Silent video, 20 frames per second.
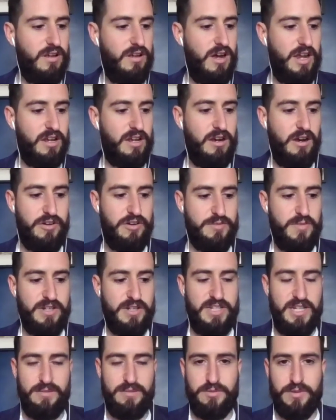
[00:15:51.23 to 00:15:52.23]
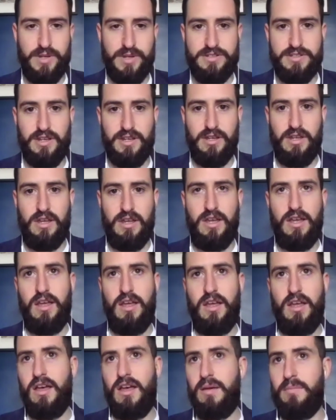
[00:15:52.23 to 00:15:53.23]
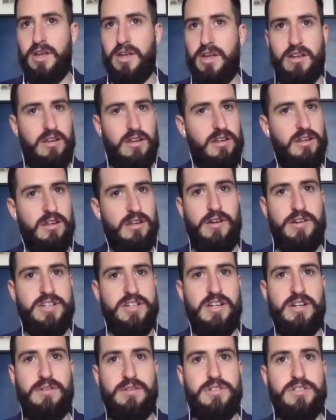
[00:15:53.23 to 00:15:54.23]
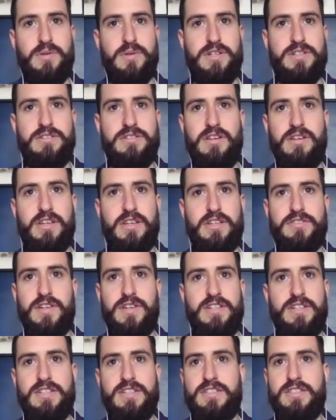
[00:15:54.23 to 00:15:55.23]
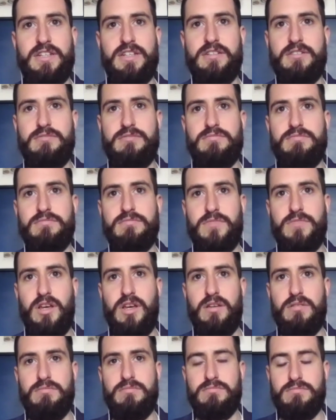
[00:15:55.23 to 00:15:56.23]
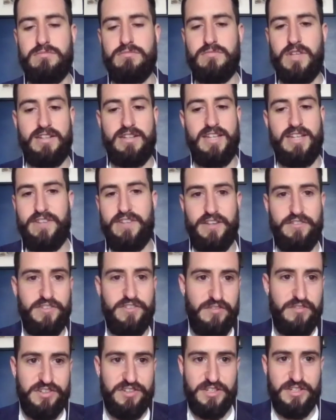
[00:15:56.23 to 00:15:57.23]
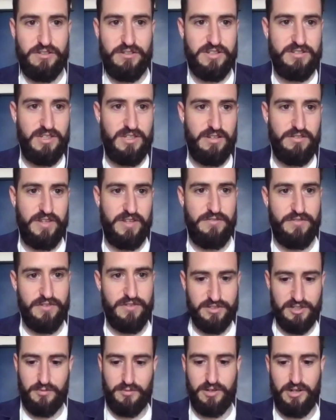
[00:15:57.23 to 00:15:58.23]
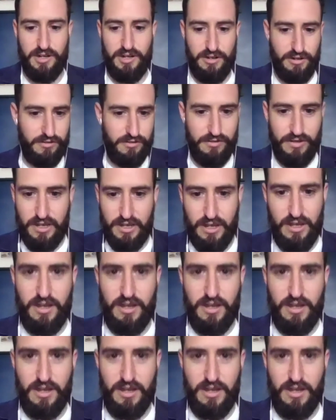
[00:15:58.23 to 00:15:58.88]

I encourage my team to enter, and I encourage anyone to enter. I think it's fantastic. Yeah, and definitely, if you see it on a CV for someone, I know,